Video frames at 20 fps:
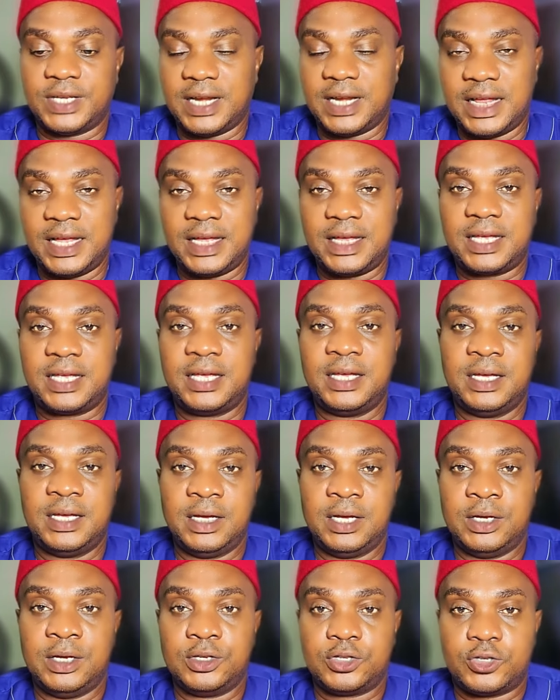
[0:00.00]
the link
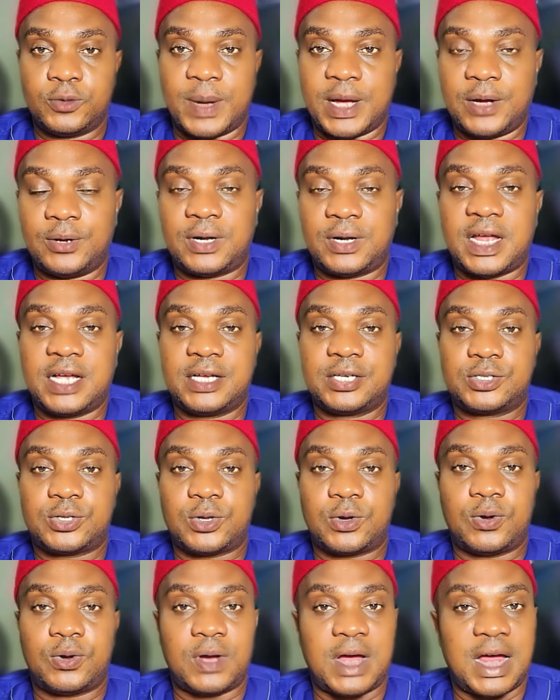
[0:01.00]
to my online
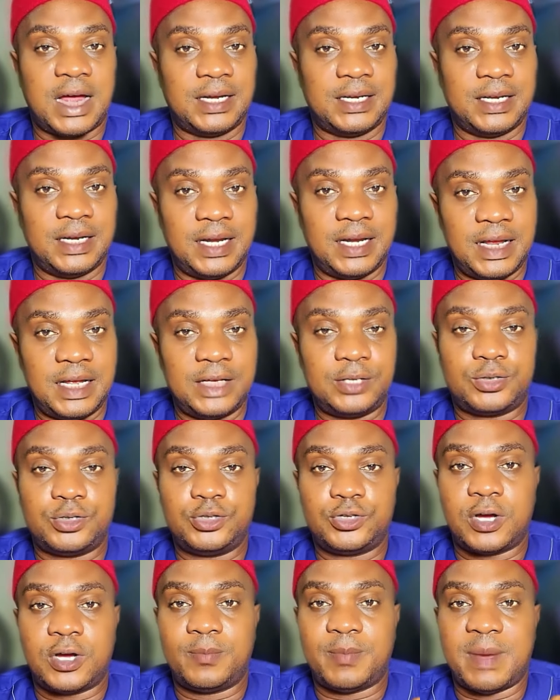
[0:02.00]
store and the link to
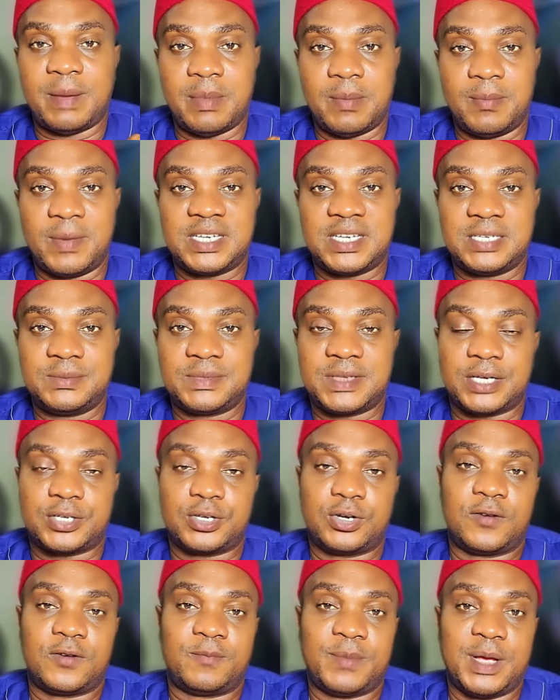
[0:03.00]
join my membership
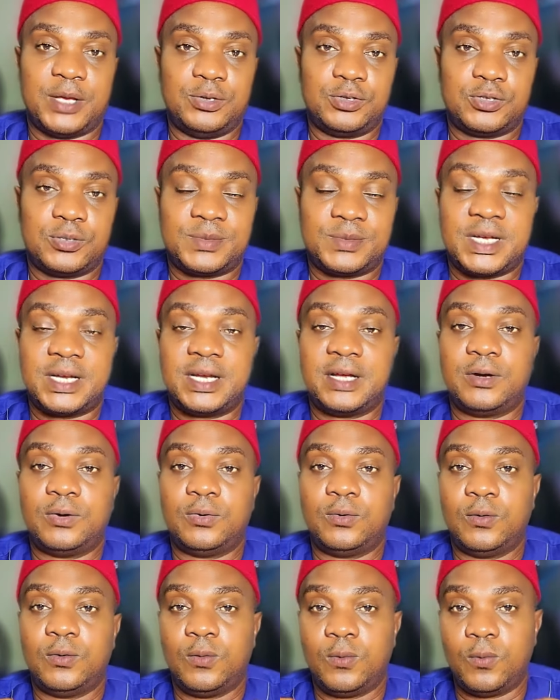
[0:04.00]
section of my YouTube
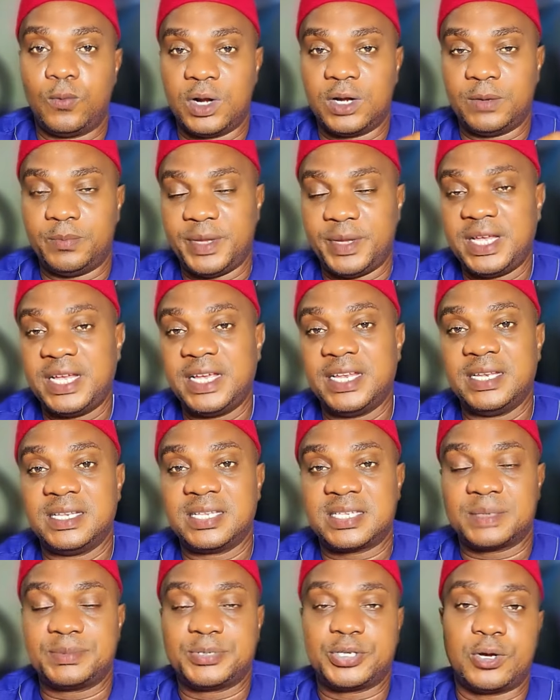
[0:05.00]
channel will be in the
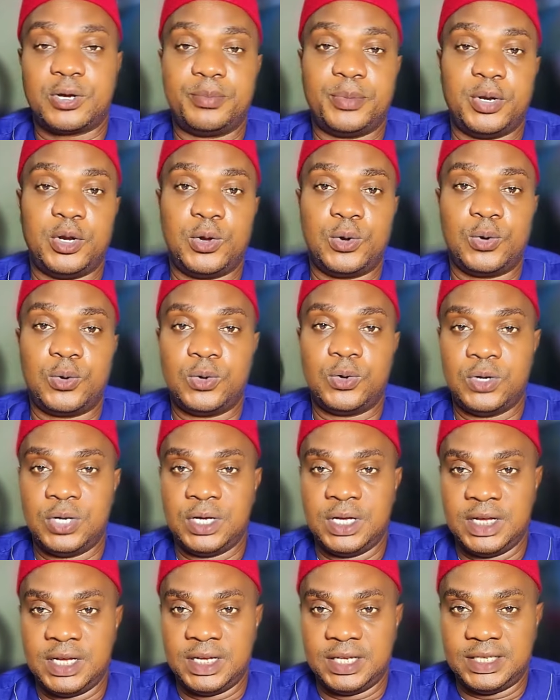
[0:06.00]
description below
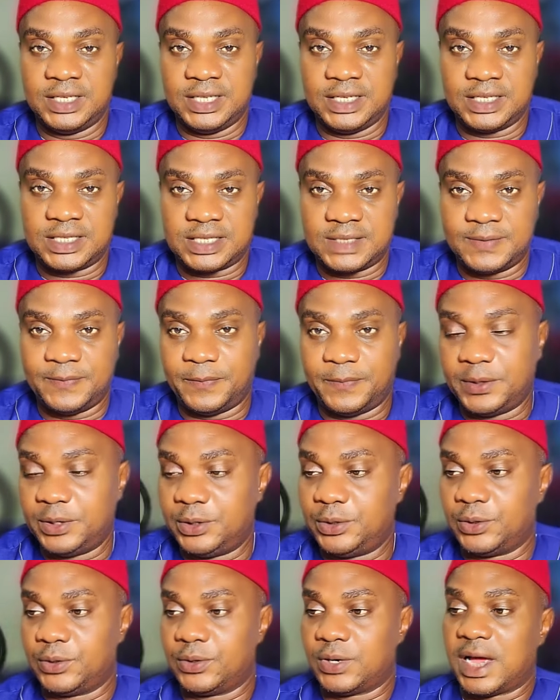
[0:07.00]
this
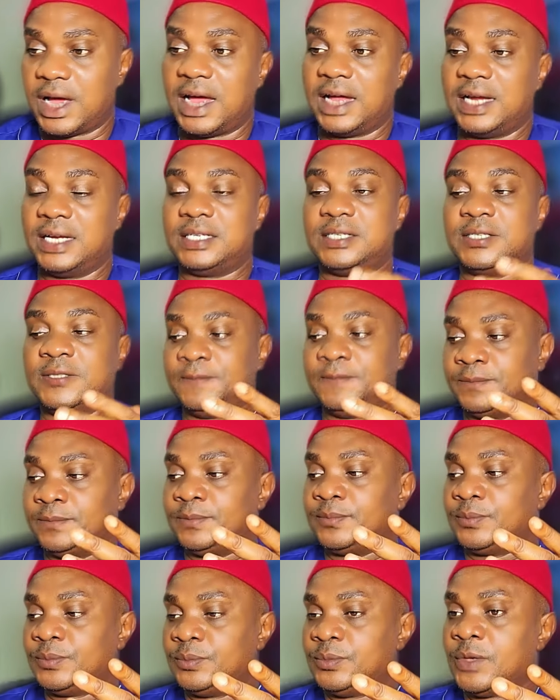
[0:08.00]
video. And
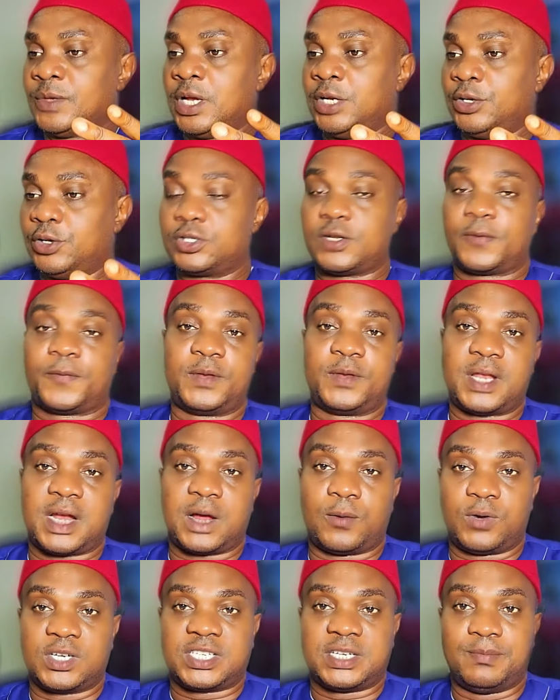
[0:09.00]
those of you that
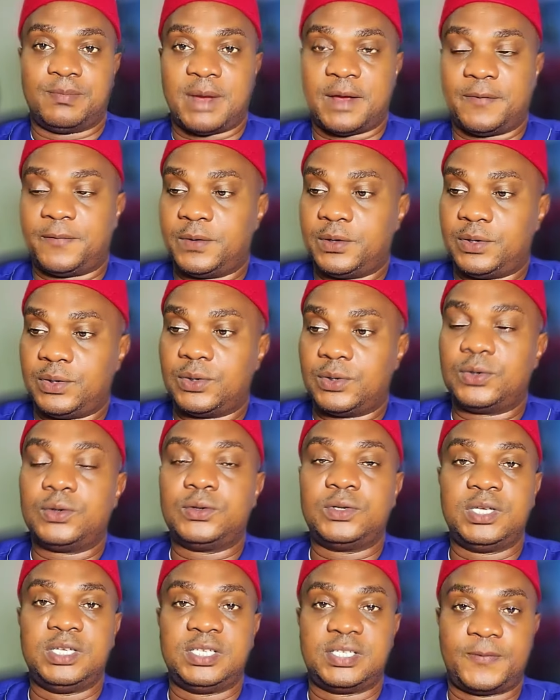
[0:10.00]
are watching my
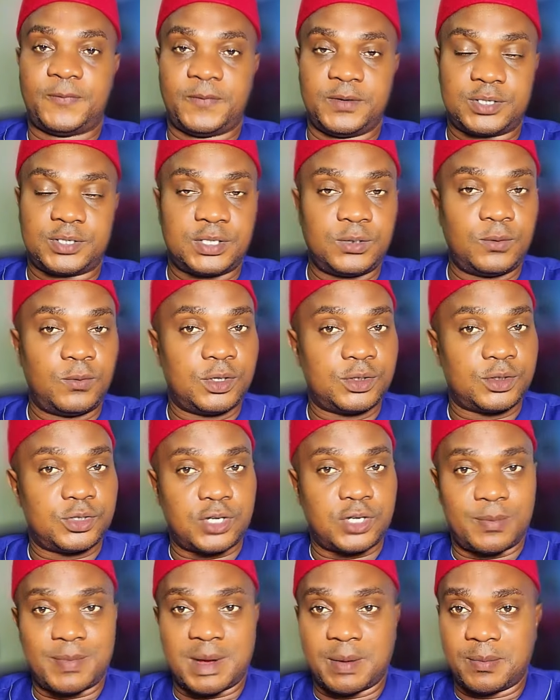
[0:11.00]
video, if you still want to
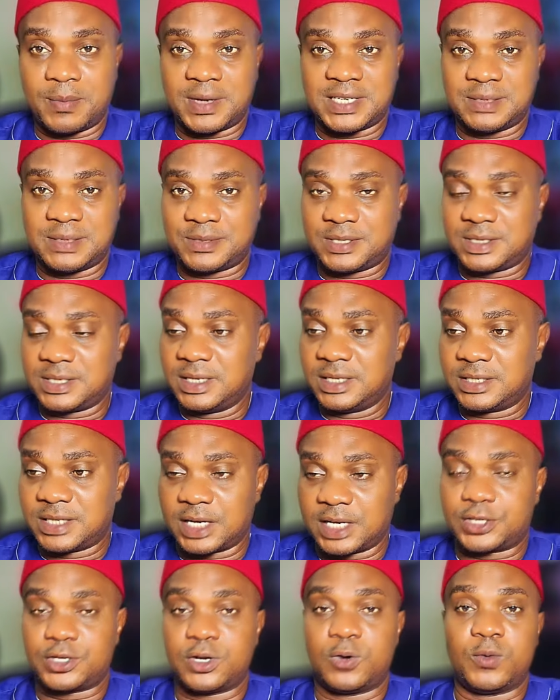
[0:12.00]
join my membership
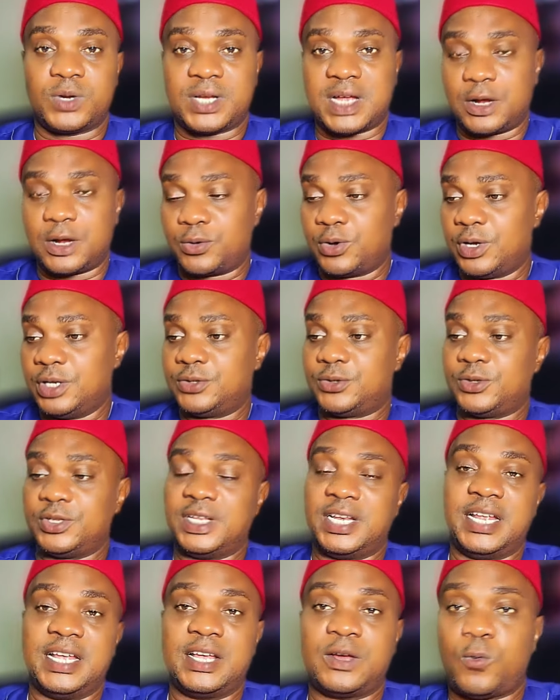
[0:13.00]
section without going through the
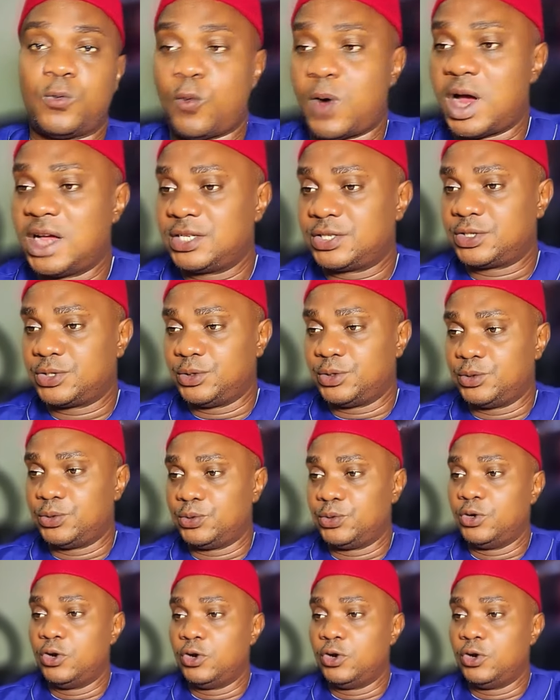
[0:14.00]
link, once you